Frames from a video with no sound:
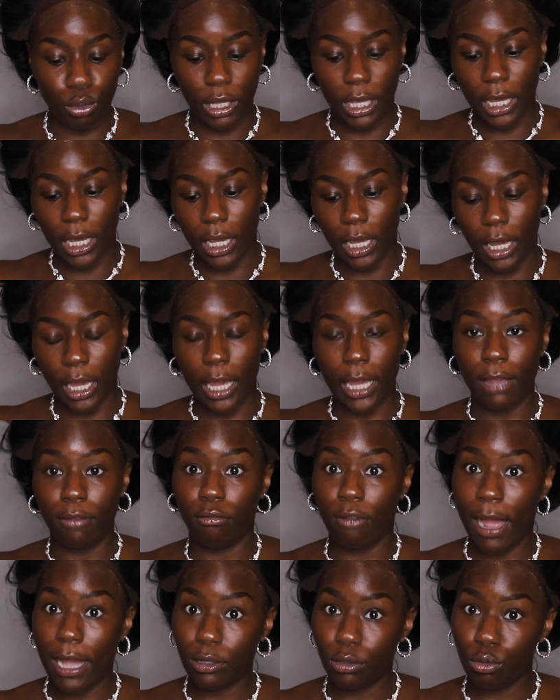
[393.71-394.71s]
get a
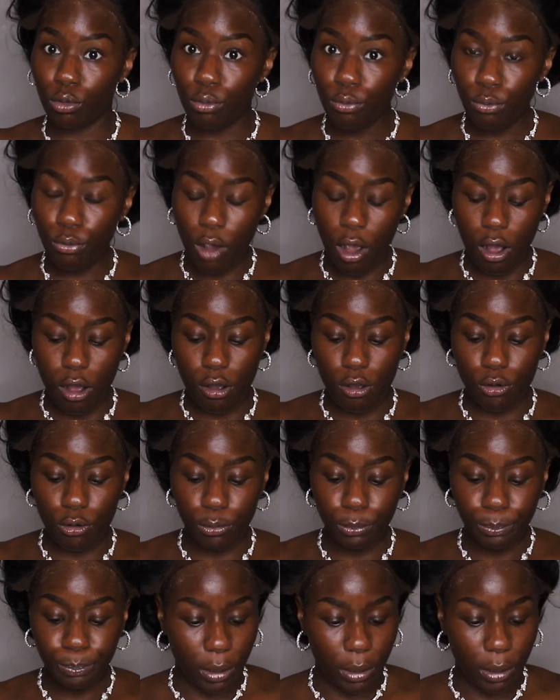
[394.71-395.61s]
rat tooth comb,